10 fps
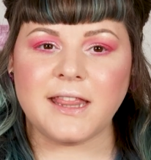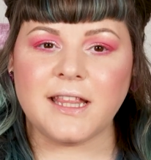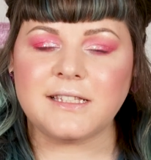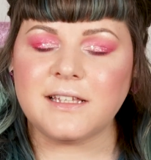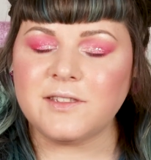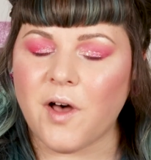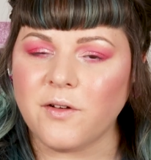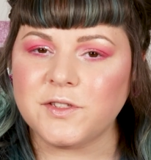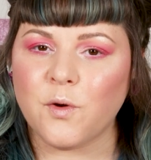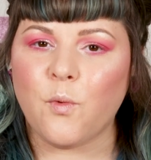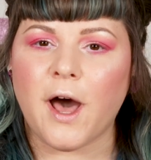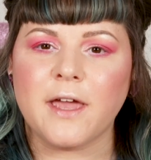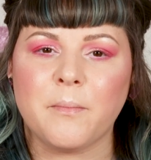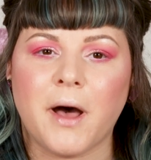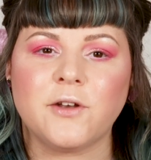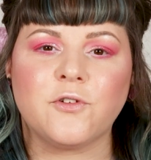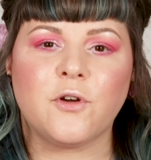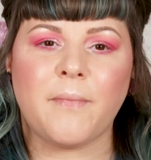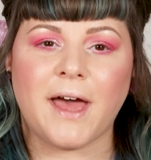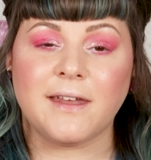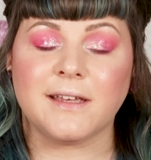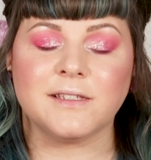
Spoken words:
And this is also why monochromatic